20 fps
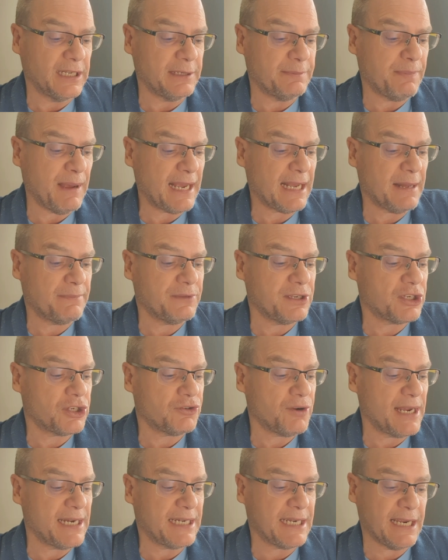He's back up the
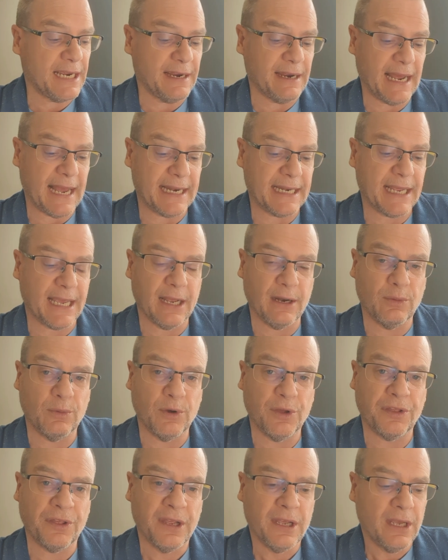straight here at
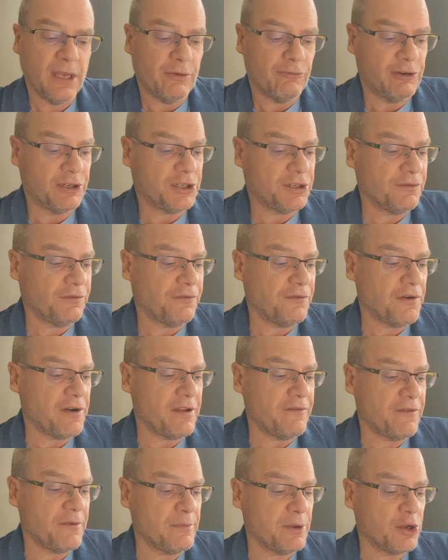Kenilworth. Richard
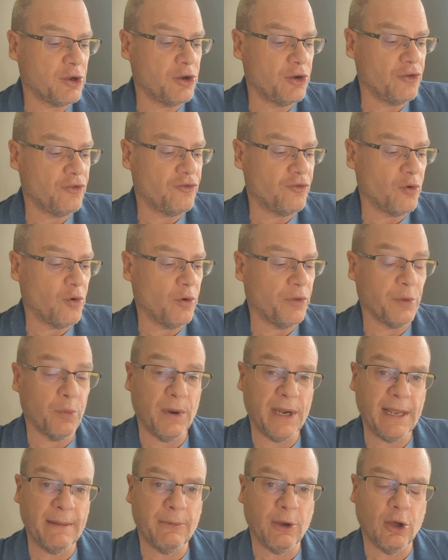Free from a good draw. The
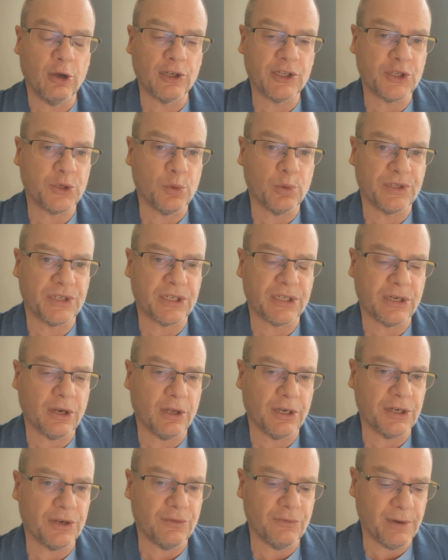William Longswords are
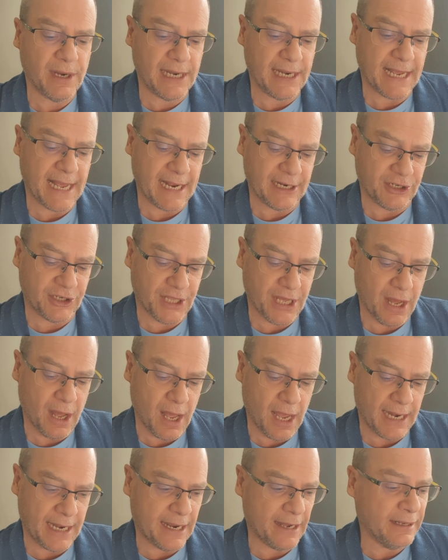starting to really catch their
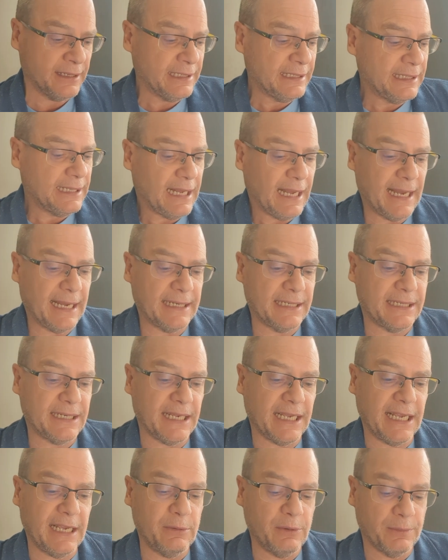eye now, and
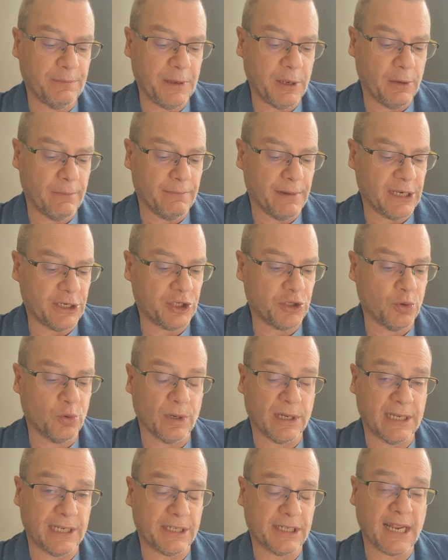he would be on my
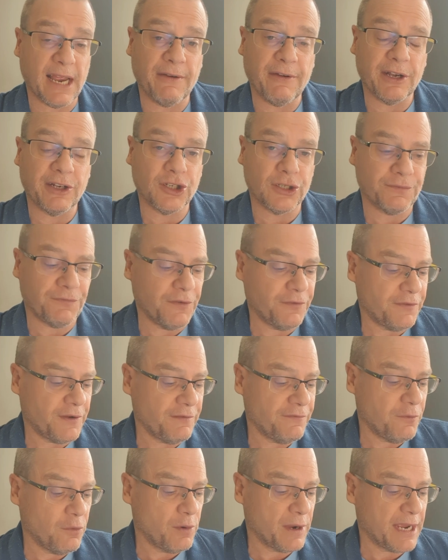short list carrying just
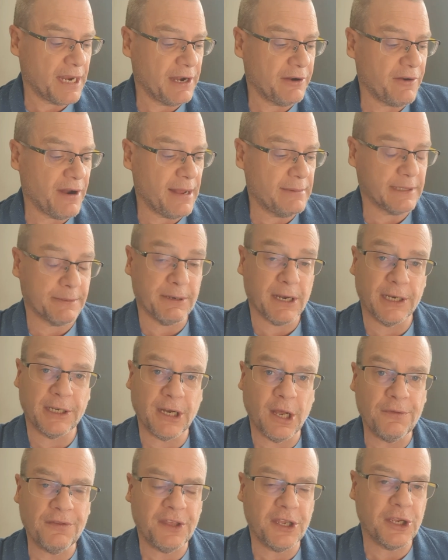54 kilograms. But I
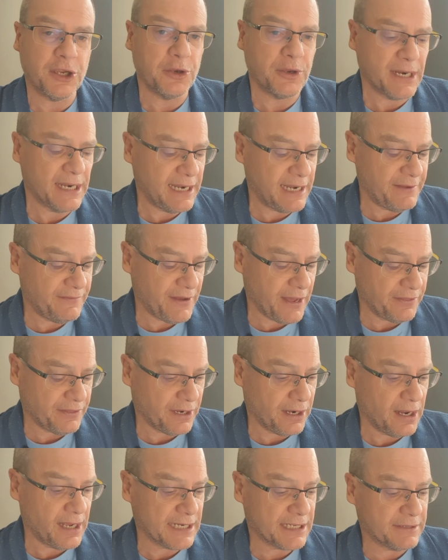don't think you can leave out
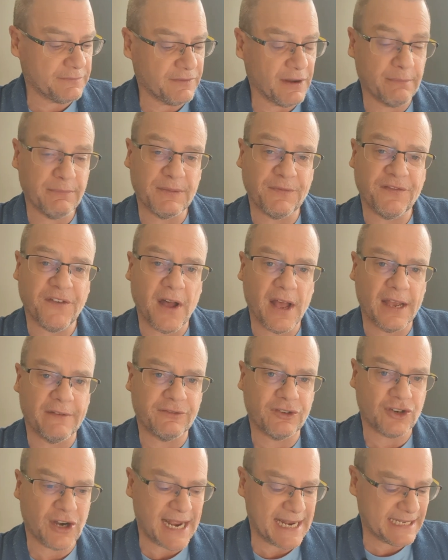the likes of number
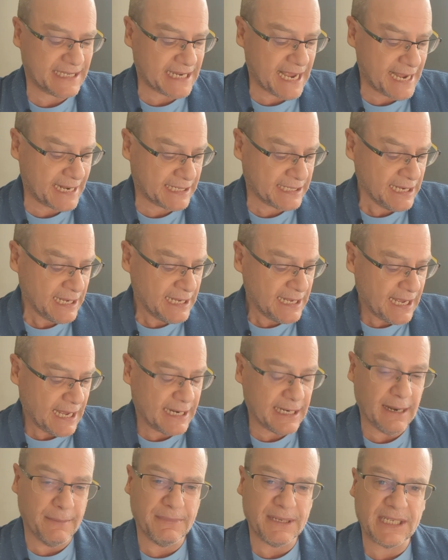5, Transact,
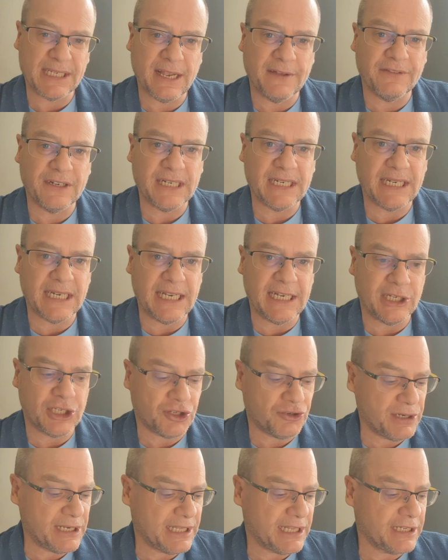and number 7, Dean
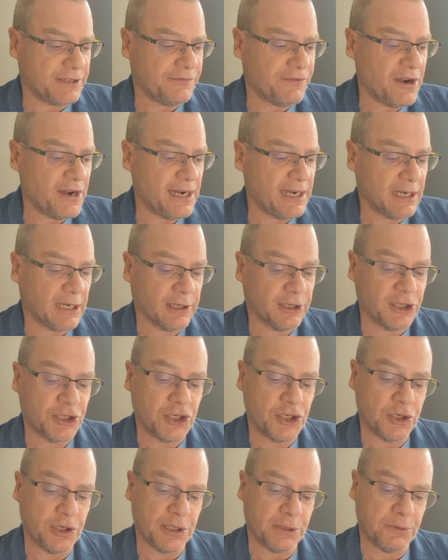Street. There's very little to
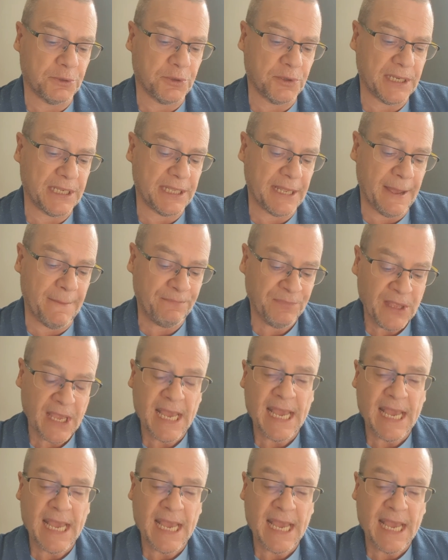choose between them.